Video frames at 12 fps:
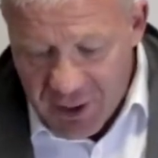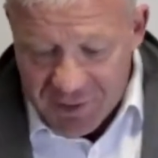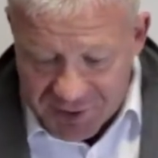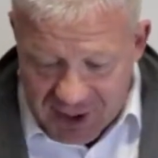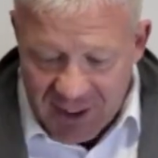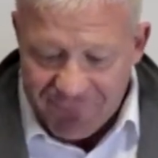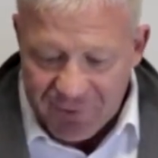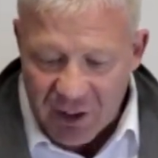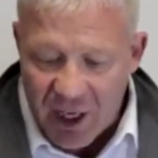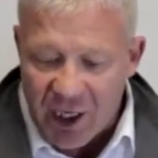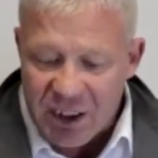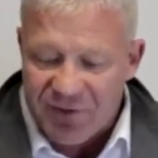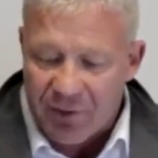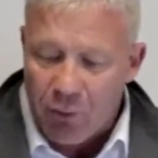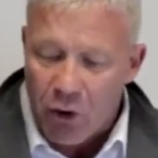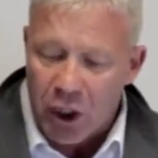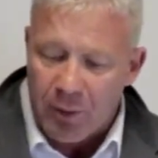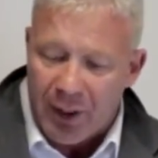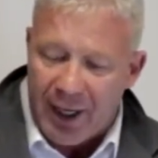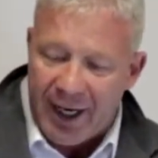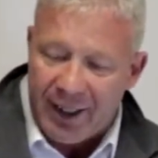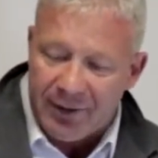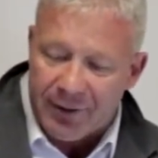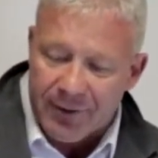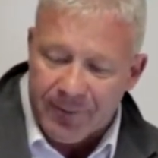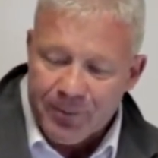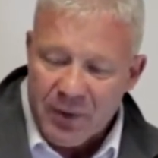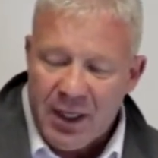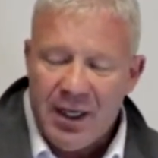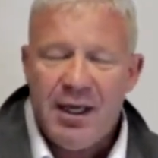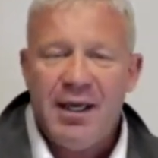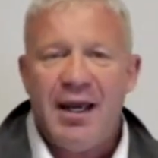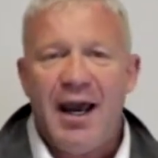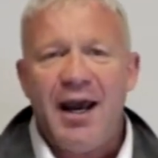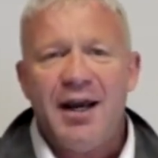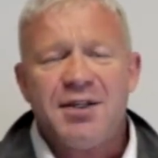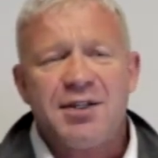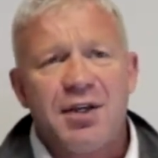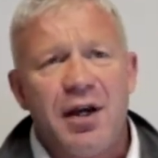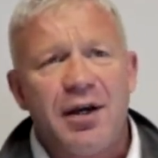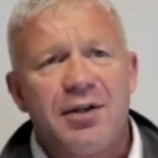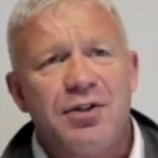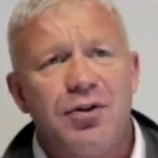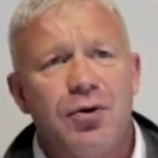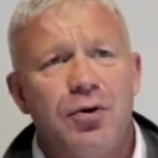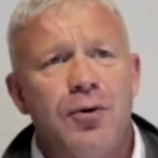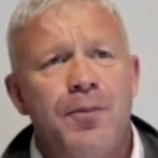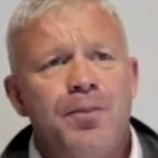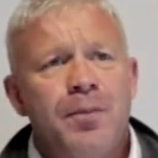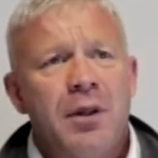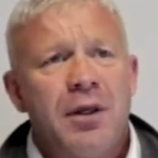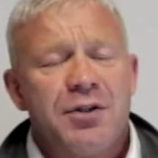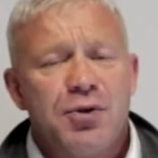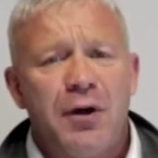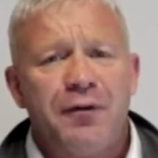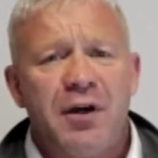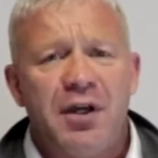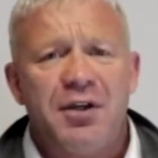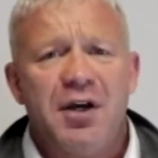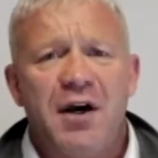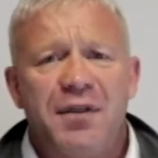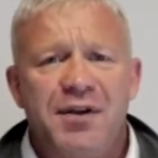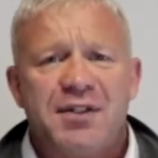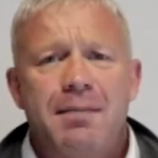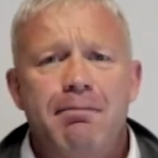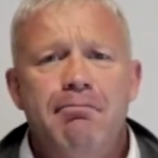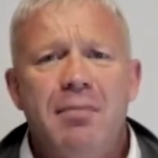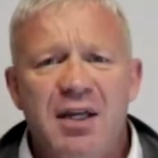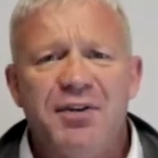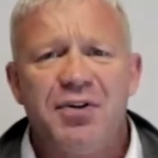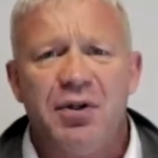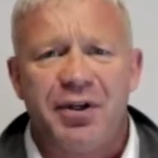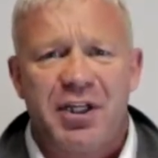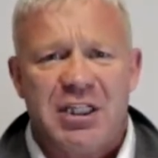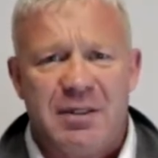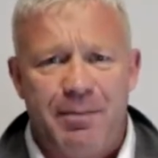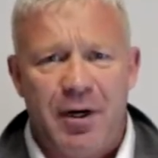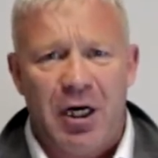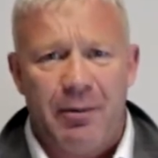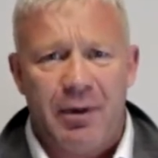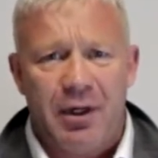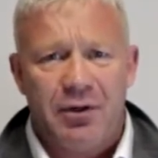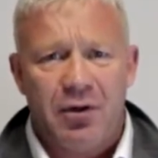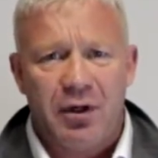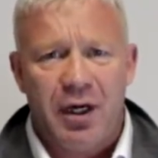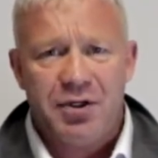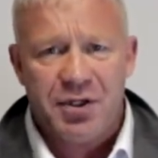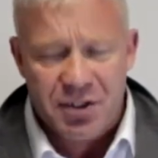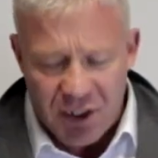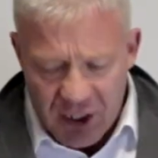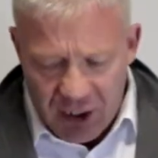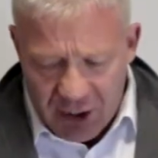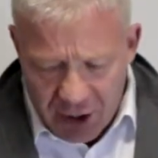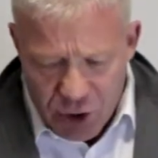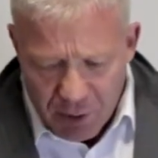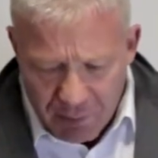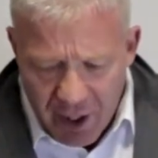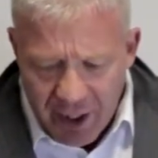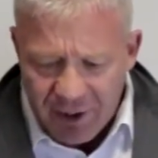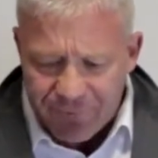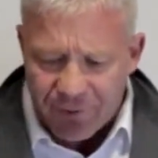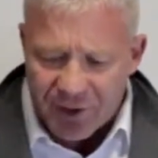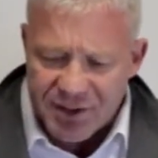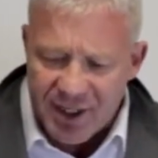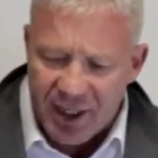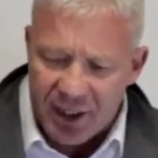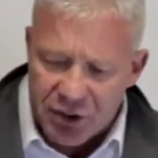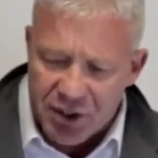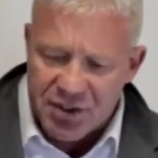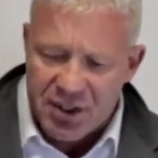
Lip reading: The same philosopher, Mortimer Adler, he asked us to sort of conduct this mental experiment, okay? Just in your mind for a second, just